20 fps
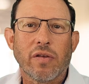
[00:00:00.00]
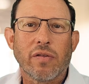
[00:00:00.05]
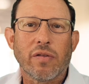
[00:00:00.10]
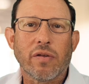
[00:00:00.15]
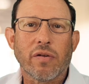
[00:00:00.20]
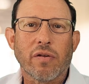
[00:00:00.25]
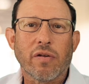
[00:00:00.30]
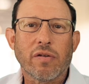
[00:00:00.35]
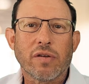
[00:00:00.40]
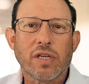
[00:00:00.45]

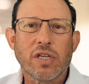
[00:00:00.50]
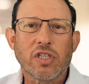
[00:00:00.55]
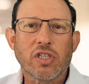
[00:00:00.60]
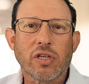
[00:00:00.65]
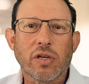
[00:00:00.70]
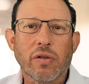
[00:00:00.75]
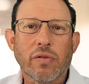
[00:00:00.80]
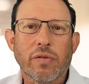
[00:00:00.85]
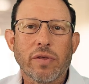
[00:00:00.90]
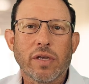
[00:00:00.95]
there are
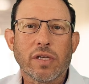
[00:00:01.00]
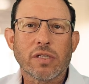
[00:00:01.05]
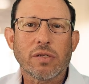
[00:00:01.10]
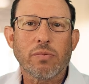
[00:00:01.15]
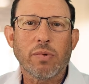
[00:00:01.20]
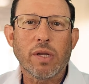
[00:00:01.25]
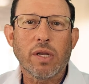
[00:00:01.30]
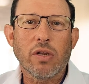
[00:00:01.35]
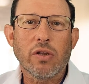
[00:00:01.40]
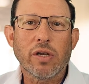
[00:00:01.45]
additional things
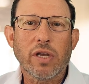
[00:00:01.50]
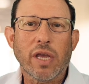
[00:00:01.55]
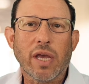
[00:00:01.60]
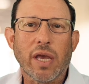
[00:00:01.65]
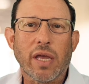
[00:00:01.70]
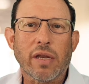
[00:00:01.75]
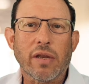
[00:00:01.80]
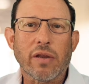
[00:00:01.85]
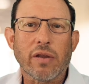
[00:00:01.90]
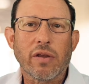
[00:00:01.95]
we look
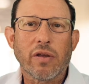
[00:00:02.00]
at.